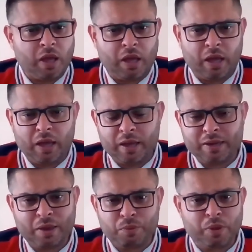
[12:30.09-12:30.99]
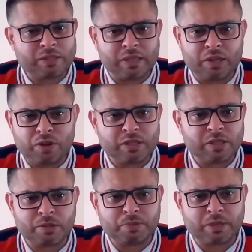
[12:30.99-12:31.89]
networks increasing
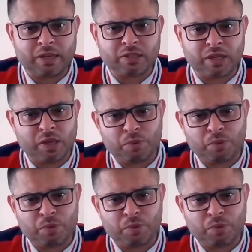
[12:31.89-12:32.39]
substantially.